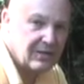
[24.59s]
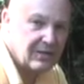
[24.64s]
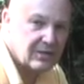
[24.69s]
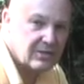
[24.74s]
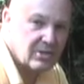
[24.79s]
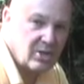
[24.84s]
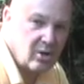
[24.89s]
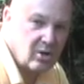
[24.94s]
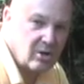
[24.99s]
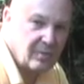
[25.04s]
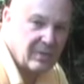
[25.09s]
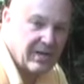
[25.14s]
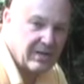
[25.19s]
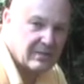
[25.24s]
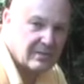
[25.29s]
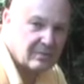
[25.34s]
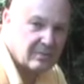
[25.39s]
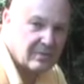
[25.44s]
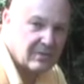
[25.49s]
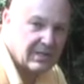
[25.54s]
talk about
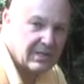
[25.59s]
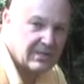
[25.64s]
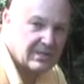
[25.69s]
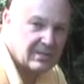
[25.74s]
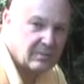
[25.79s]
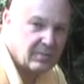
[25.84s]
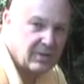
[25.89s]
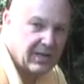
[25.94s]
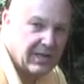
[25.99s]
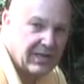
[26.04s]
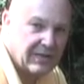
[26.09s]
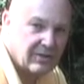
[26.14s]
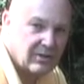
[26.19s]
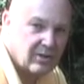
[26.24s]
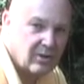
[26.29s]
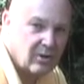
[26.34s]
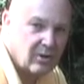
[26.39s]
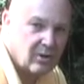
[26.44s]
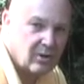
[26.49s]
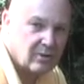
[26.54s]
some things to plant in the
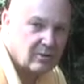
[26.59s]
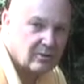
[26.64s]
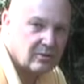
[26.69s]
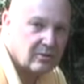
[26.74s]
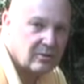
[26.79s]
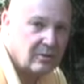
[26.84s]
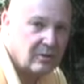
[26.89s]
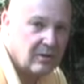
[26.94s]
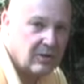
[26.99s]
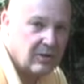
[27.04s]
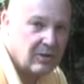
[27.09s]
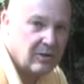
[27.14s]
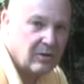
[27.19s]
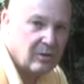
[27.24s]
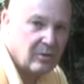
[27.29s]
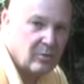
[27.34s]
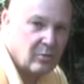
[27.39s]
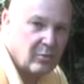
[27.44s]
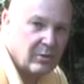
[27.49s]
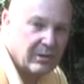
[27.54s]
garden.
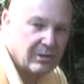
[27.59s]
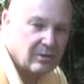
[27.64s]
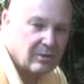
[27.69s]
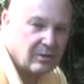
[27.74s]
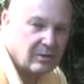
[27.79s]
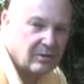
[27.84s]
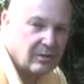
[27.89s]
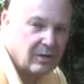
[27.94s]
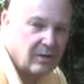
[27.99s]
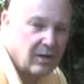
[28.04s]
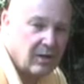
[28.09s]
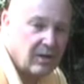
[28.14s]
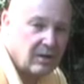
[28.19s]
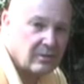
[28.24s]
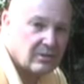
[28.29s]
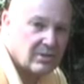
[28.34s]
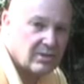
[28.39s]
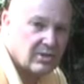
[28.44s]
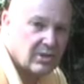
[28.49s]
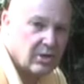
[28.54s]
We'll
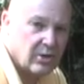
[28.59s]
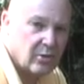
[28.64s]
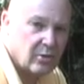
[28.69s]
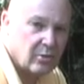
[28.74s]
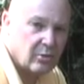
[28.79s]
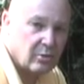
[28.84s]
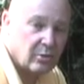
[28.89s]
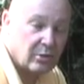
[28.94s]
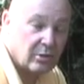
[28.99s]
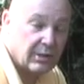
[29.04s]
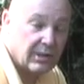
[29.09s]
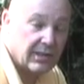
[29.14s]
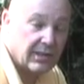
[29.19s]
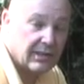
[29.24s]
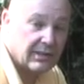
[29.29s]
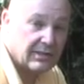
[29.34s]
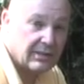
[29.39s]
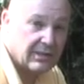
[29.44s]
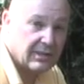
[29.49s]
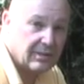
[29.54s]
also look
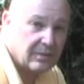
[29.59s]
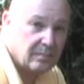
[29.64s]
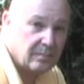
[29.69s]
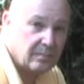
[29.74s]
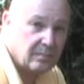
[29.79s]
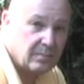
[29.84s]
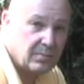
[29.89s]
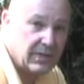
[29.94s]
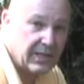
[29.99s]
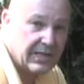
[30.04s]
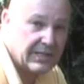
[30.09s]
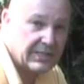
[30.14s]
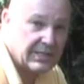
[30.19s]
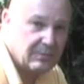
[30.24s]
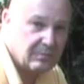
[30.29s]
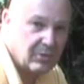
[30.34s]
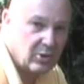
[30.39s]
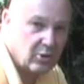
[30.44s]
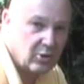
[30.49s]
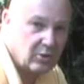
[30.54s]
at planting
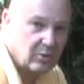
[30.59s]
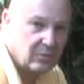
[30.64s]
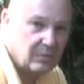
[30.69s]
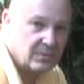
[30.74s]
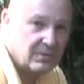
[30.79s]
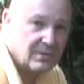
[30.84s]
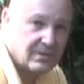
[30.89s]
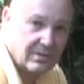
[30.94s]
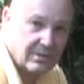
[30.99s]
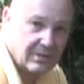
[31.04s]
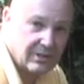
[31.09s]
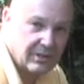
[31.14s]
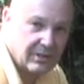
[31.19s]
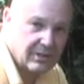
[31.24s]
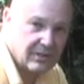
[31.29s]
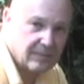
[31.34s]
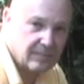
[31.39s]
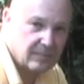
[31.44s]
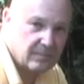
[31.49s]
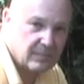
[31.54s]
bulbs,
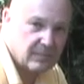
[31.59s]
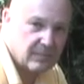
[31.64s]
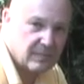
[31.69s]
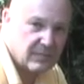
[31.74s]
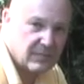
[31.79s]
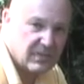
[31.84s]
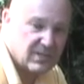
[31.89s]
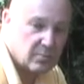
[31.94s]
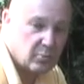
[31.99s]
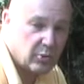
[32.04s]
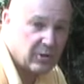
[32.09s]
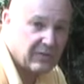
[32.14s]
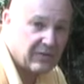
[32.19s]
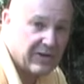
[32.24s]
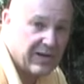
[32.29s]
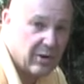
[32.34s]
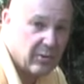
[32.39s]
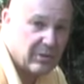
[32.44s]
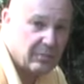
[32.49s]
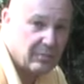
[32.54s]
spring
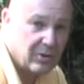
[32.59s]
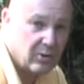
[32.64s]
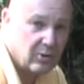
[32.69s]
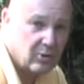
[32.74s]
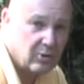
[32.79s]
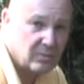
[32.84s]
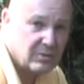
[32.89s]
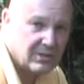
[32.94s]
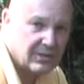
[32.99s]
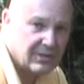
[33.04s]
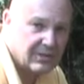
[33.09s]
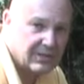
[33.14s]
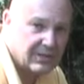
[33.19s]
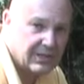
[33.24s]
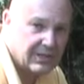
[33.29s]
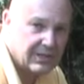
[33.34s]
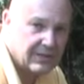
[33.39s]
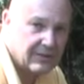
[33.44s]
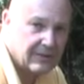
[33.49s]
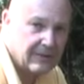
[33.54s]
flowering bulbs in
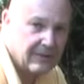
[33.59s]
the